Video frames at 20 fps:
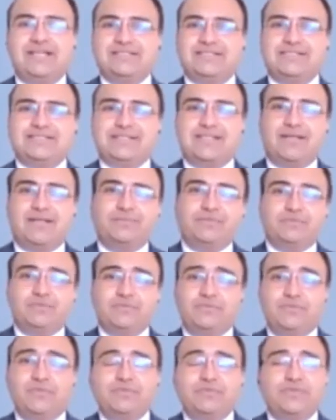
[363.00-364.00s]
asks up to
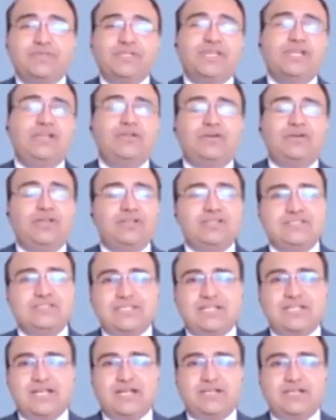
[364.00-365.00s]

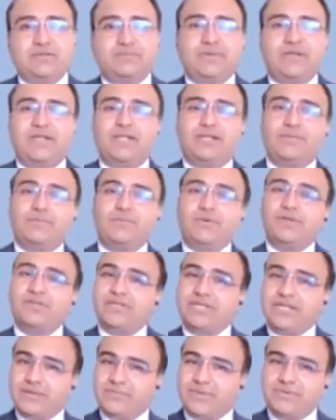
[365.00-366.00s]
$15 an hour, depending upon
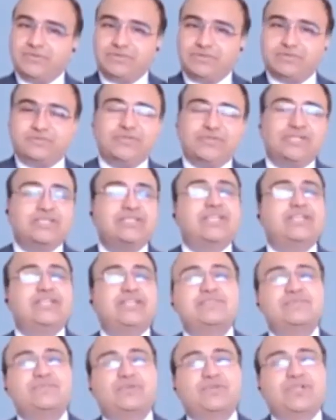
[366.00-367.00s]
the amount of work that
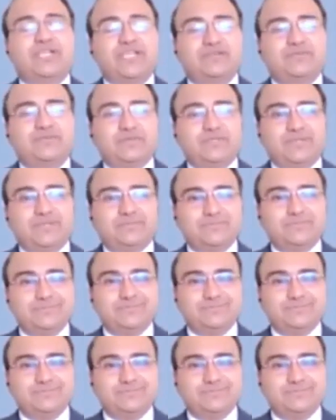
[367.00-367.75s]
he's putting in for them.